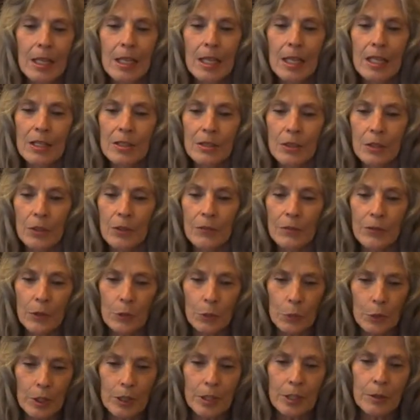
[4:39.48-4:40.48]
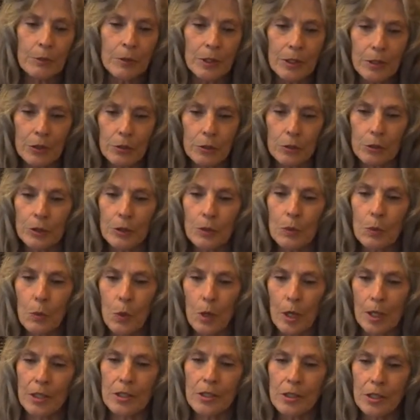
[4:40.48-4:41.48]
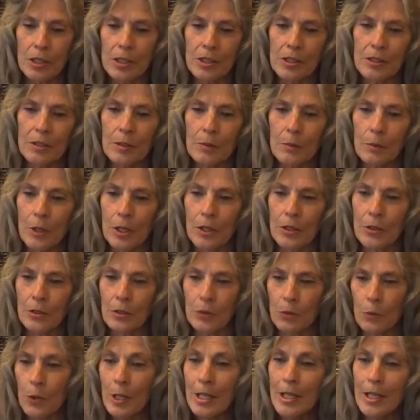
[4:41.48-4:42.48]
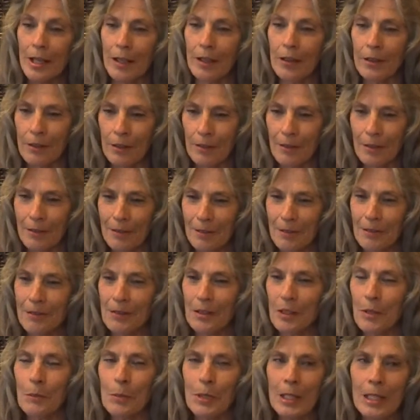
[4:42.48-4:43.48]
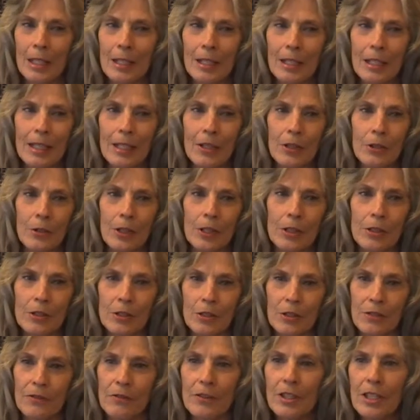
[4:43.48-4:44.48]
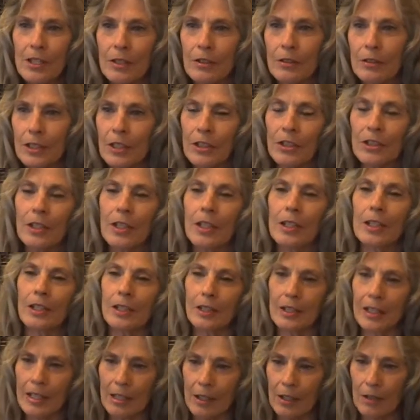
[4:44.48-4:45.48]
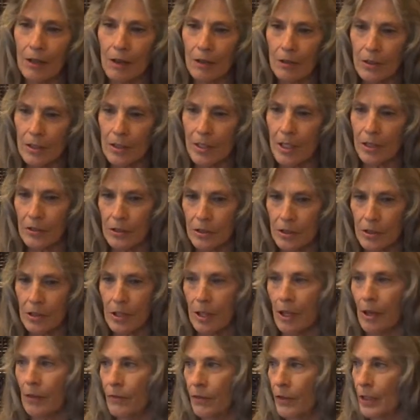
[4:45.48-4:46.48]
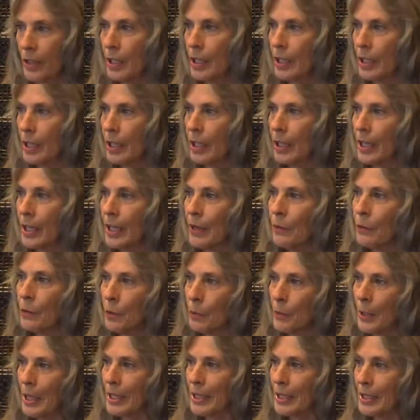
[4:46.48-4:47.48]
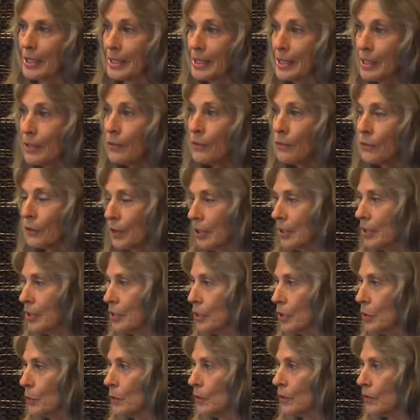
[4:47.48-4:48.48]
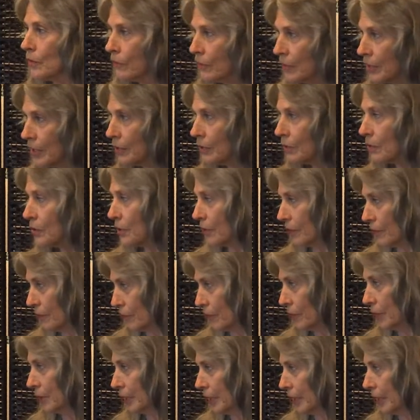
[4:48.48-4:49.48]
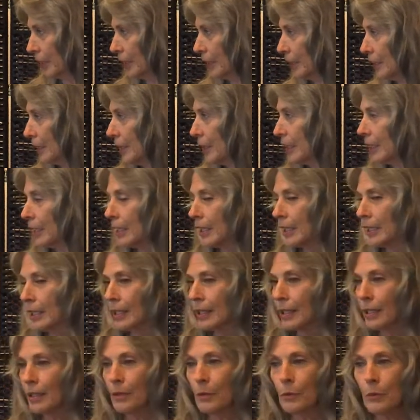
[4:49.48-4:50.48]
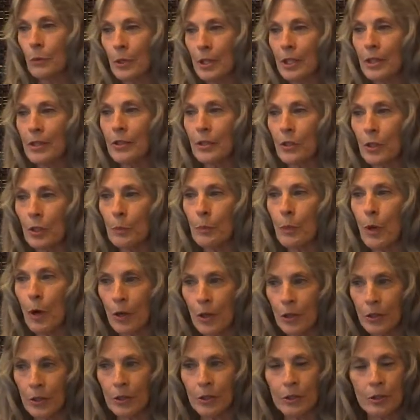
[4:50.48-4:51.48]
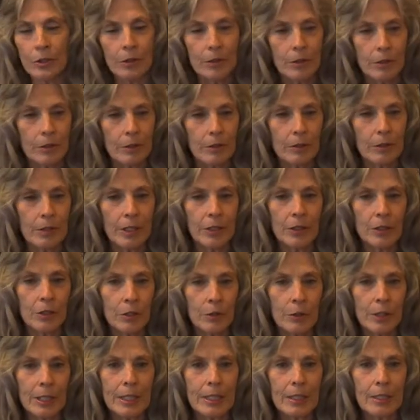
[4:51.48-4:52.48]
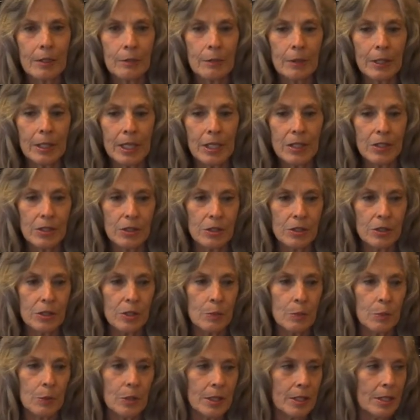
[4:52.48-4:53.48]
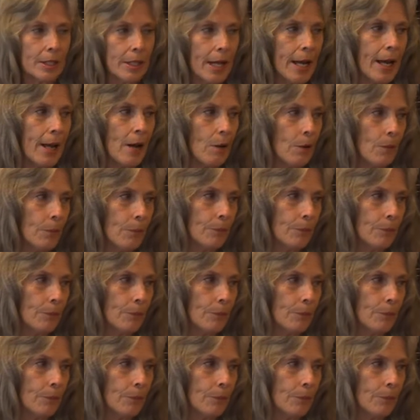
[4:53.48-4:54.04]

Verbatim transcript: So if you really, really, truly want just the one you're with to be in your energy field, then you got to clean out all this other stuff. It will make a difference. You will feel differently with your partner that you're in relationship with now.